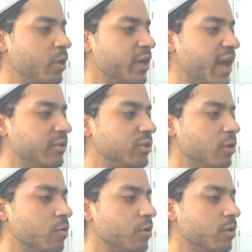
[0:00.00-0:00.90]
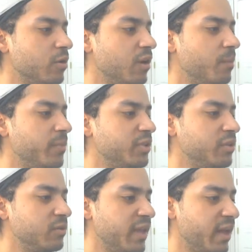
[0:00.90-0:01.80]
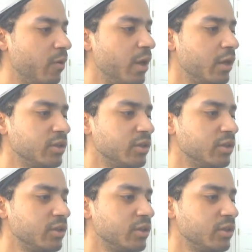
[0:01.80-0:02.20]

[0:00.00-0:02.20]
what I told her up until now,